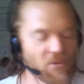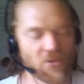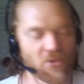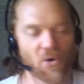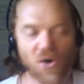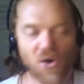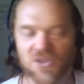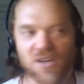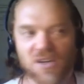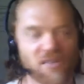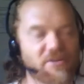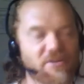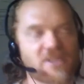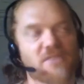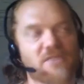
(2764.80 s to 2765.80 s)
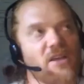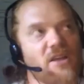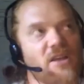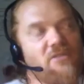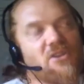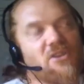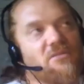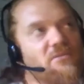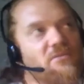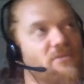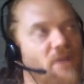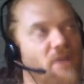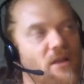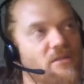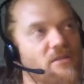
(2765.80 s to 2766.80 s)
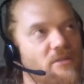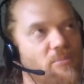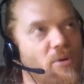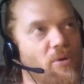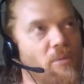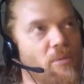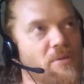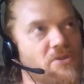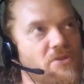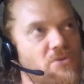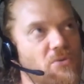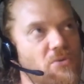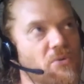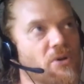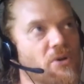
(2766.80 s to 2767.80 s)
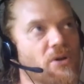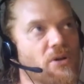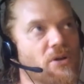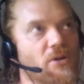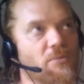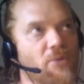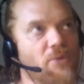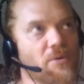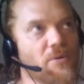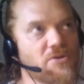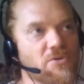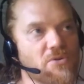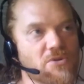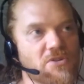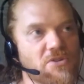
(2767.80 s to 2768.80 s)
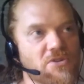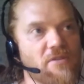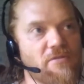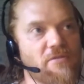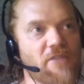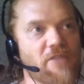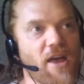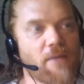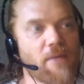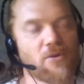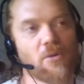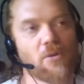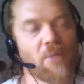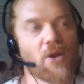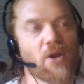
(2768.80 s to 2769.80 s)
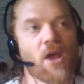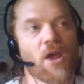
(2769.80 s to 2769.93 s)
the Roskilde Festival, even probably too conservative for that, you know, but